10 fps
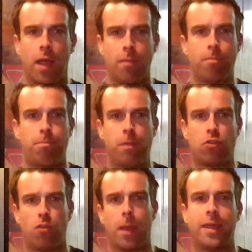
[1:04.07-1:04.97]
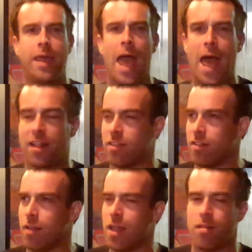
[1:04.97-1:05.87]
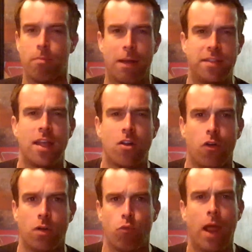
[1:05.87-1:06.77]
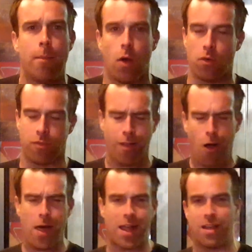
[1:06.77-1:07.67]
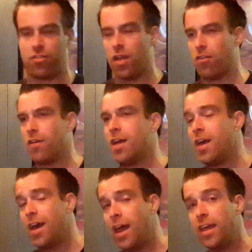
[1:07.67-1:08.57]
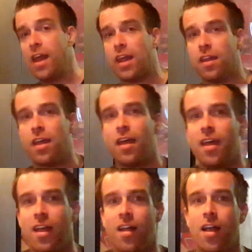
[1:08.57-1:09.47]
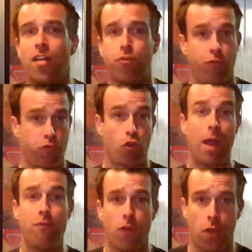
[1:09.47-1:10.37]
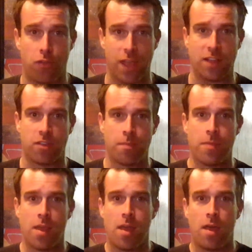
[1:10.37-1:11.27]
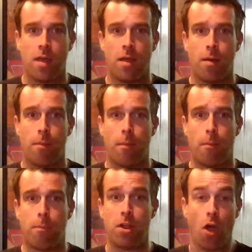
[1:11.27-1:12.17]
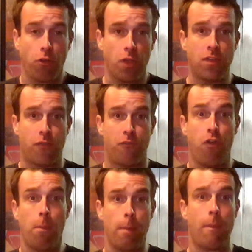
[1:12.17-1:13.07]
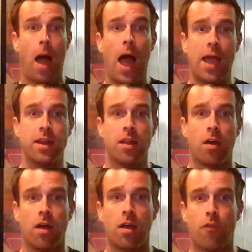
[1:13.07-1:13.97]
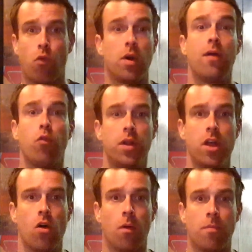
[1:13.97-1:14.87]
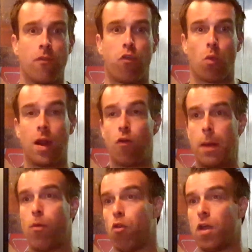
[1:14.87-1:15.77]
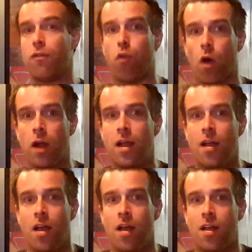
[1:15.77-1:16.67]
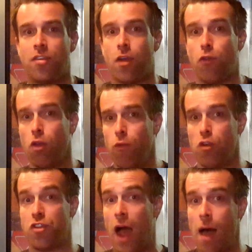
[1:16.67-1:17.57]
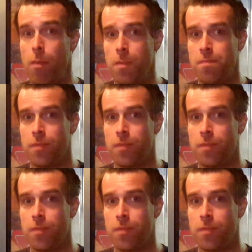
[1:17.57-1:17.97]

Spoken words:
my pictures of my cats and my dinner and rainbows and all that kind of stuff. And I get it. It's great for those things. But it also leaves a footprint behind for whatever we do, for whatever people are looking for. So if you're looking for a job,